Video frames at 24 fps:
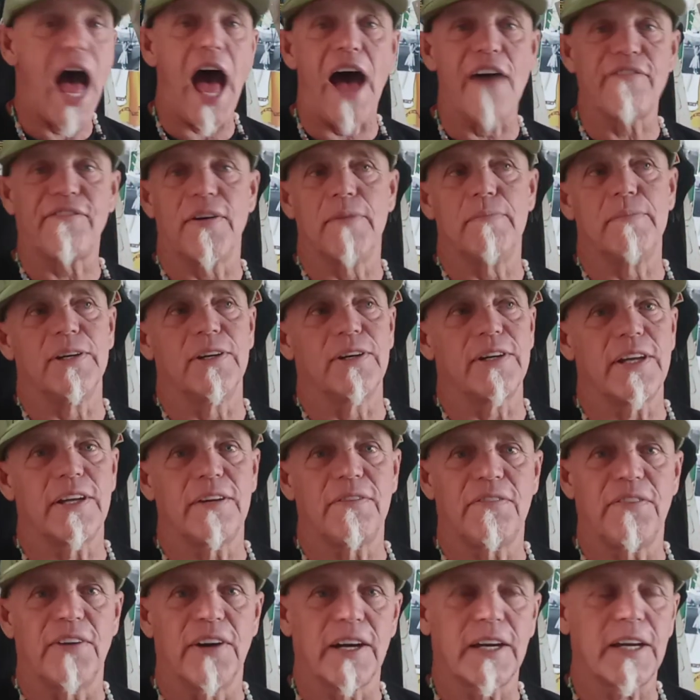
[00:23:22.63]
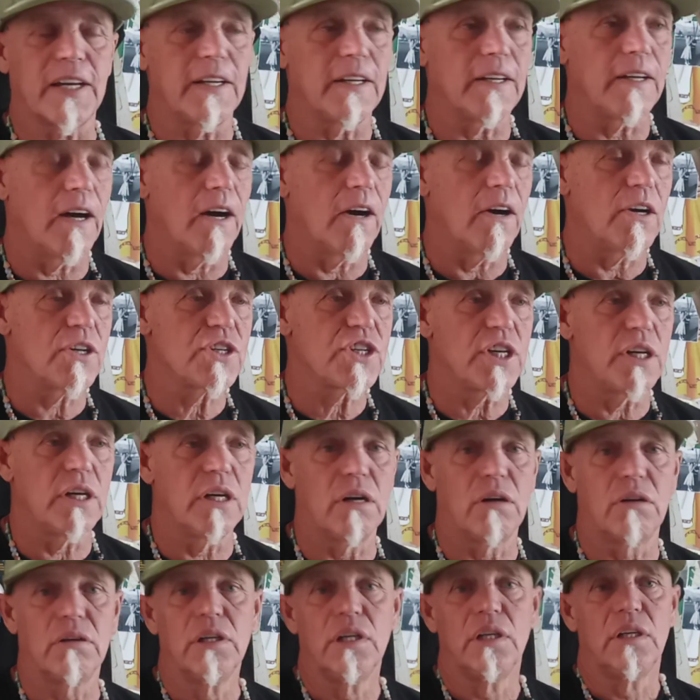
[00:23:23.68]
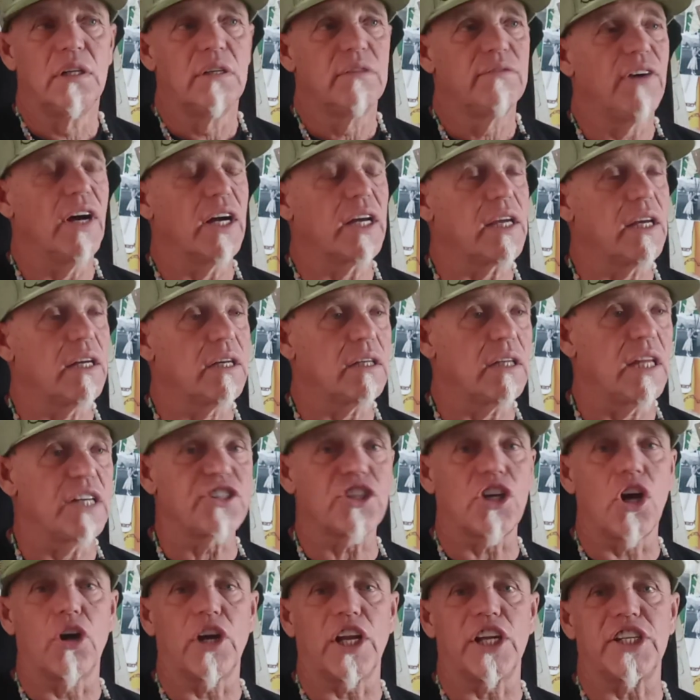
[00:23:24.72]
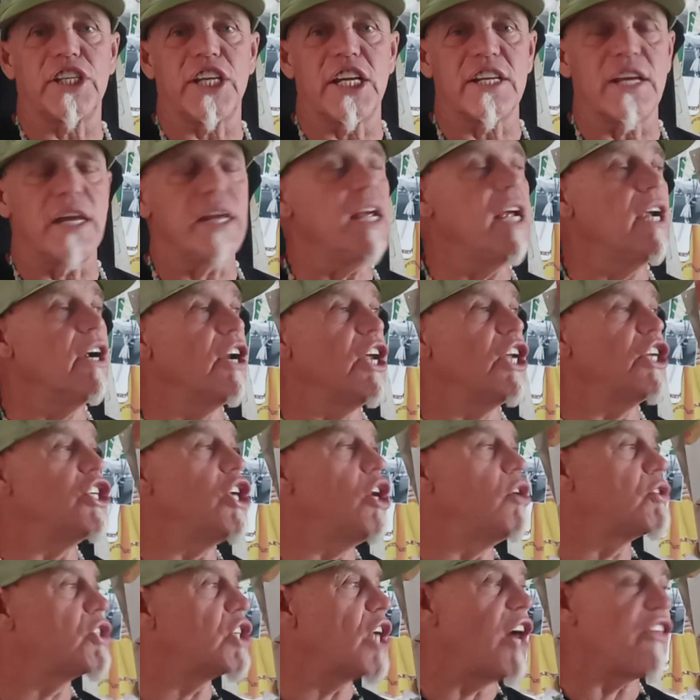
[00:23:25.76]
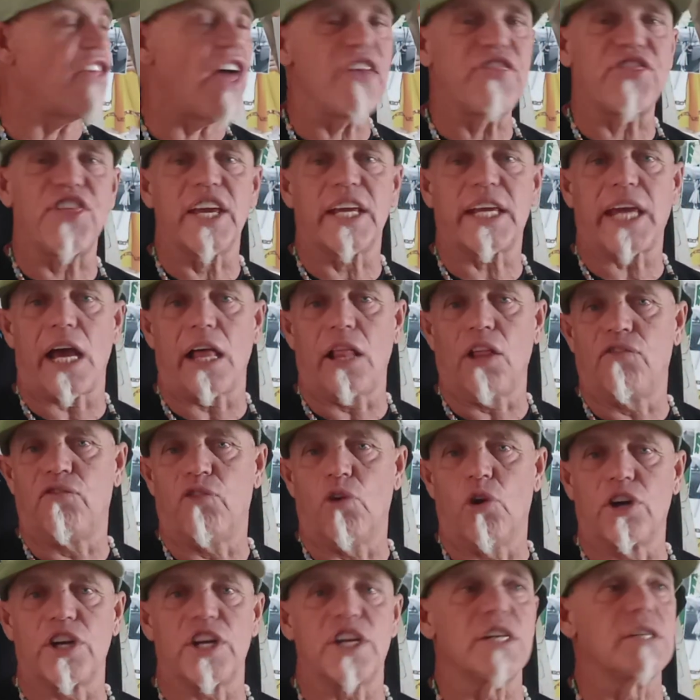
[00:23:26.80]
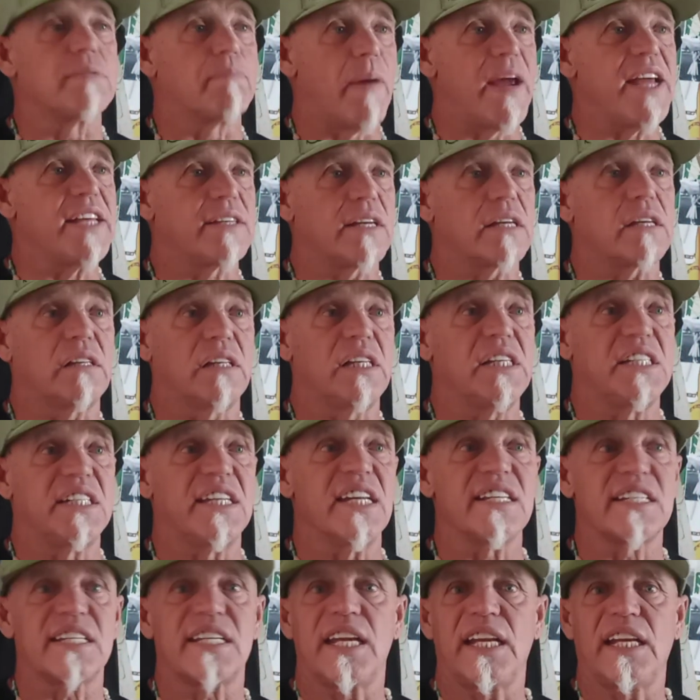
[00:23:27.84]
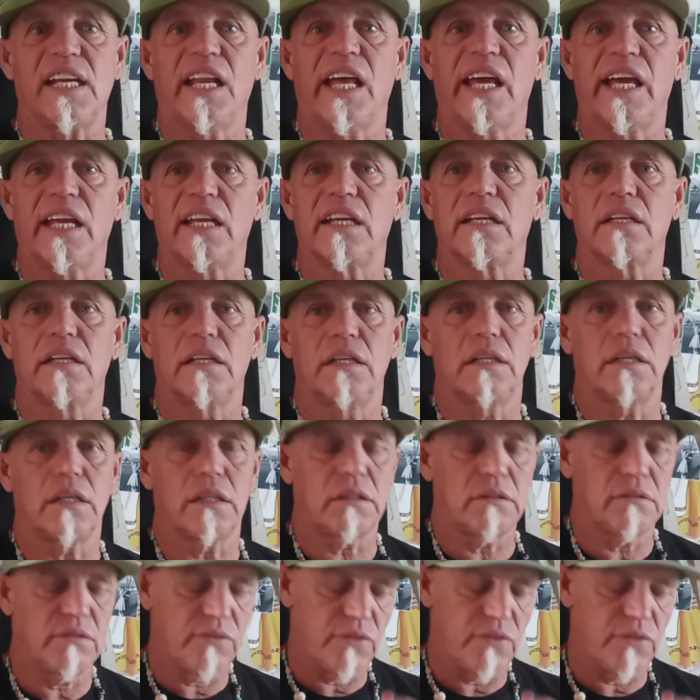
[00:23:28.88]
half a million fucking dollars, you know? Fucking, let's go to, Di here in Utah, they think California is basically Disneyland. Eh,